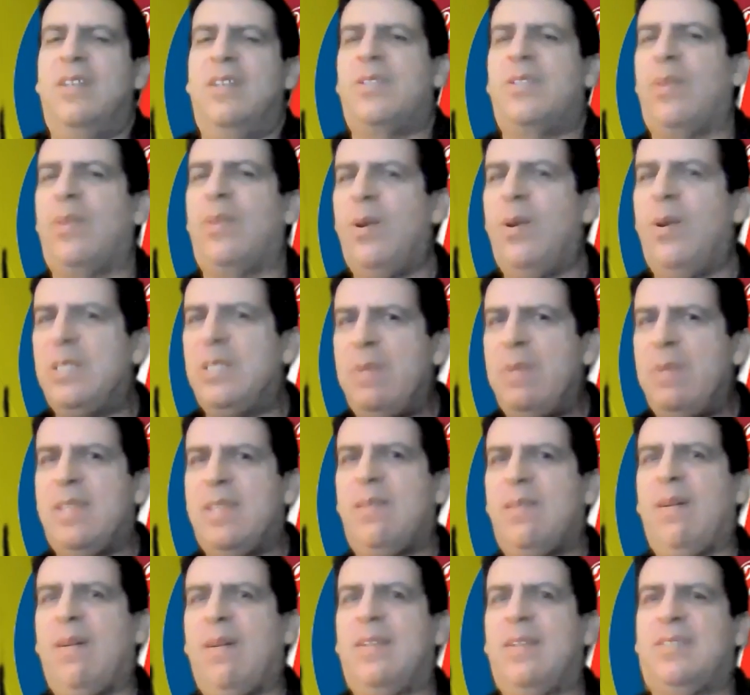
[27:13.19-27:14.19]
So those are my
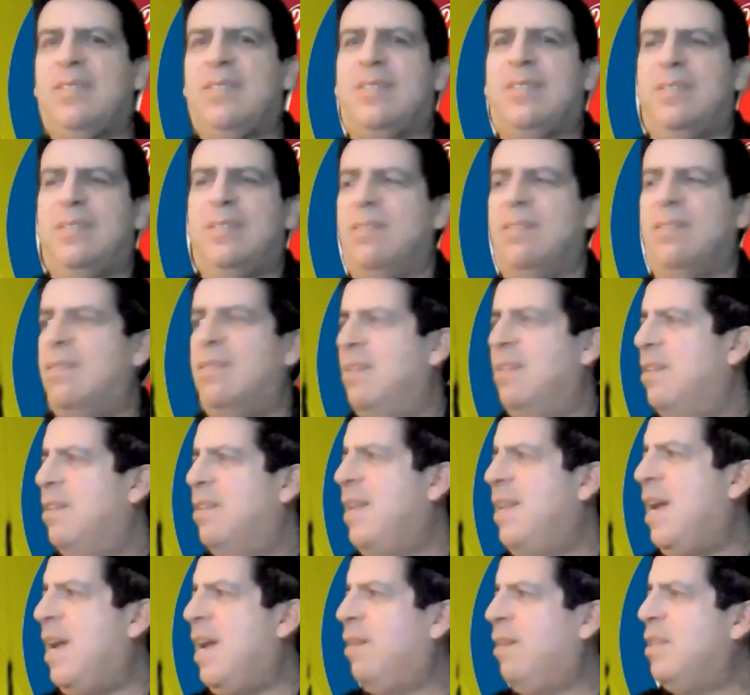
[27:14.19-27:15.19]
thoughts.
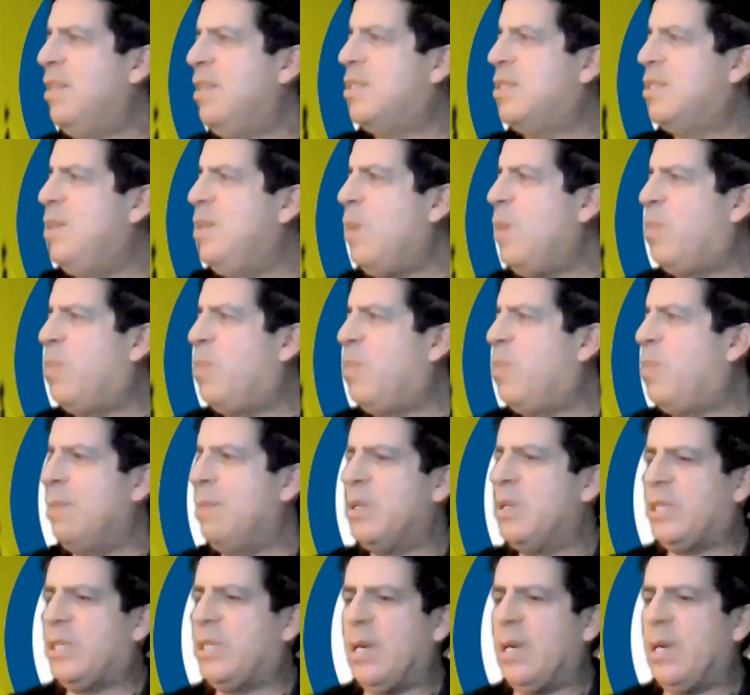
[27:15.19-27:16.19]
Now, this notebook
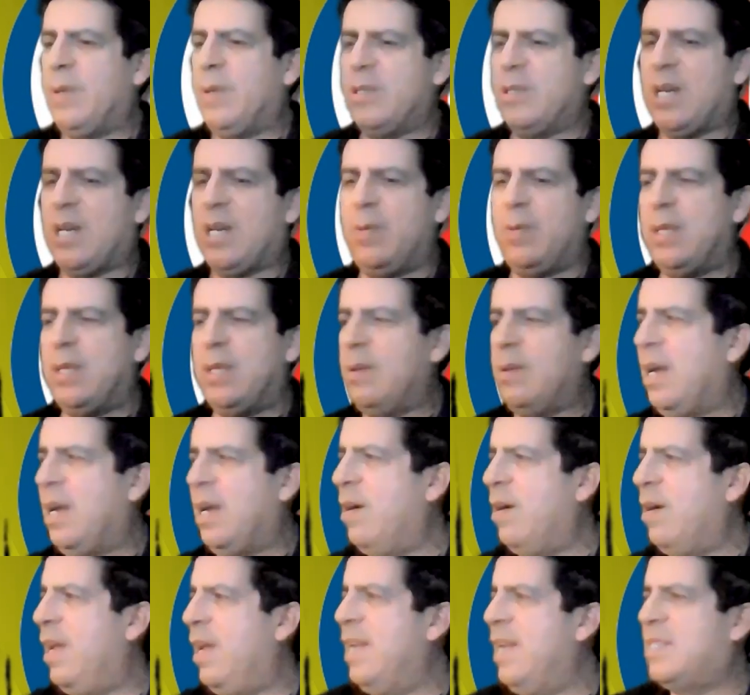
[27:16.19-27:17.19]
I'm going to share, share with you,
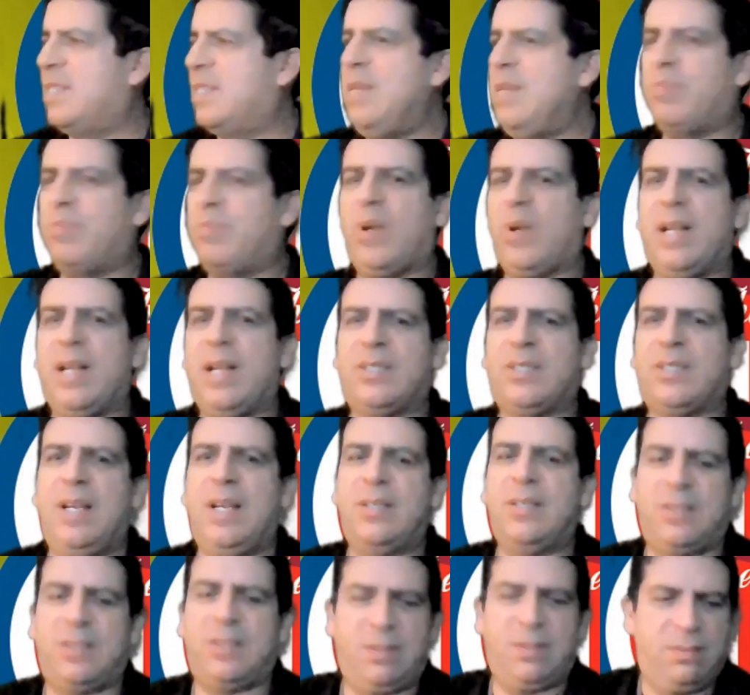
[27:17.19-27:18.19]
it's in
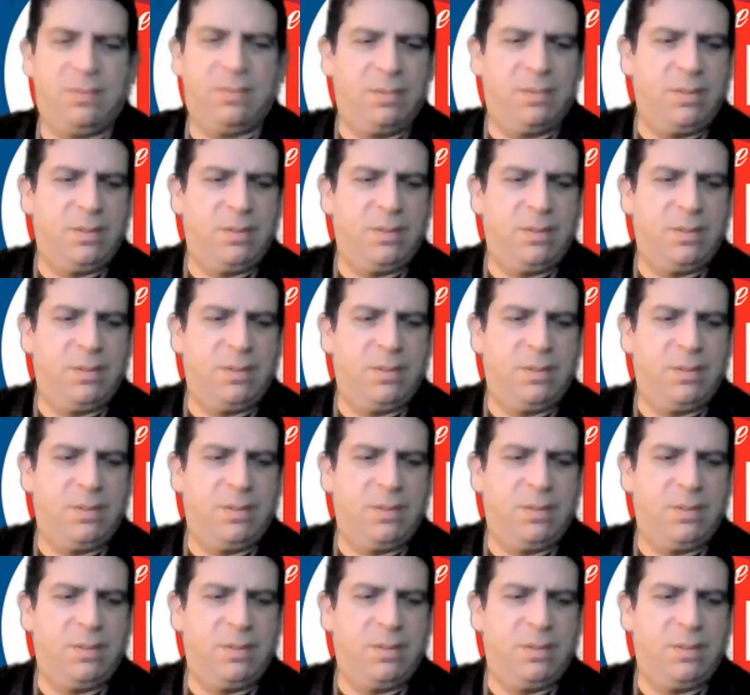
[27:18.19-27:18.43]
process.